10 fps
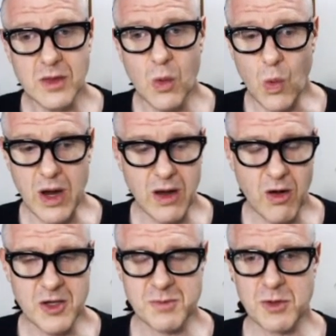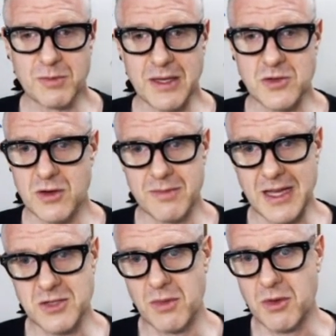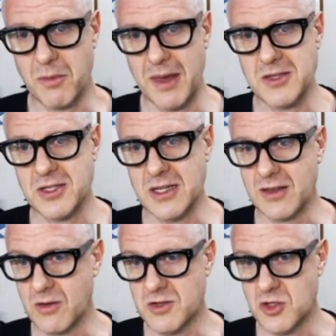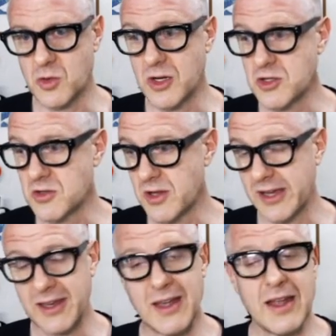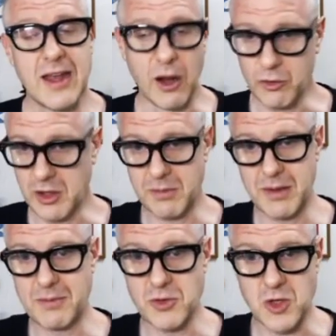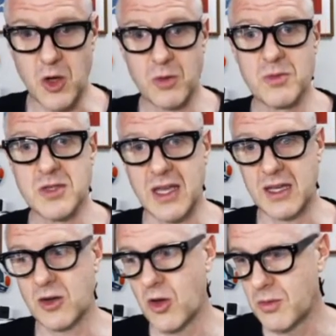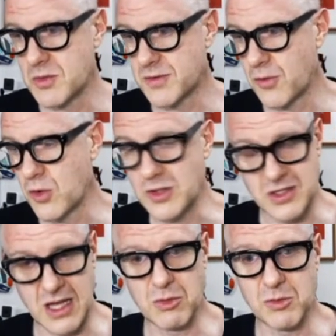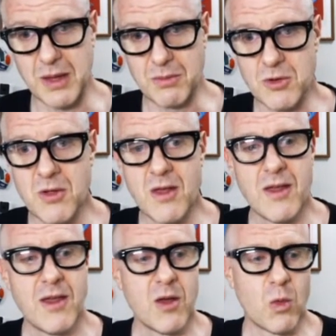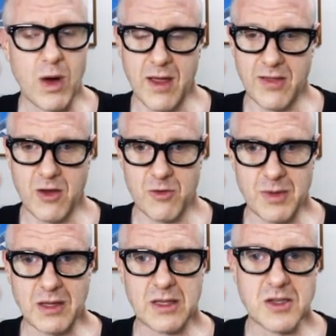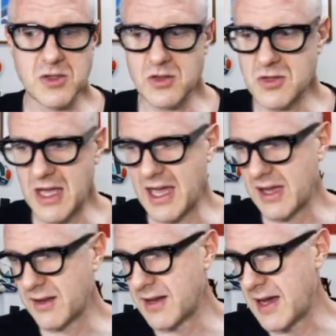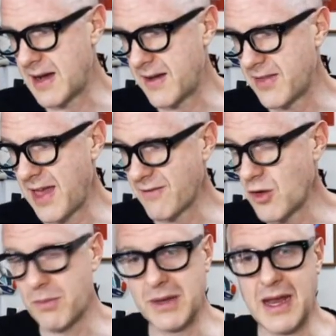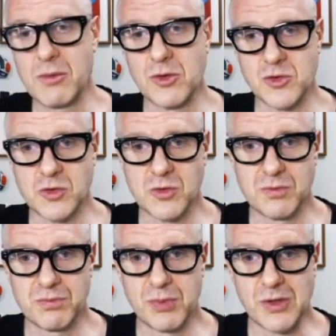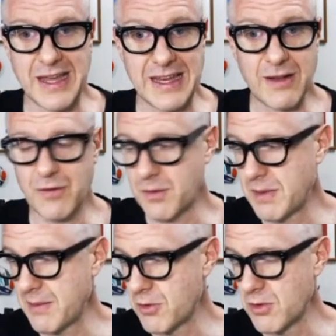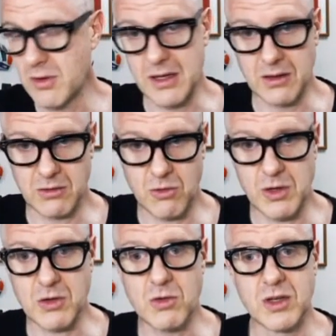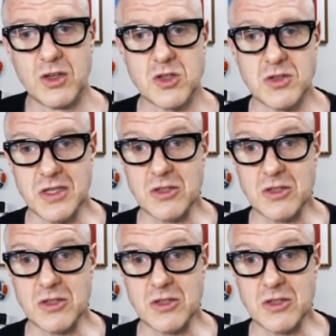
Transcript: where hospital beds are at maximum capacity, and there are situations like elderly people's homes and homes for disabled people where there have been clusters, and they have not been able to put any of the people in critical conditions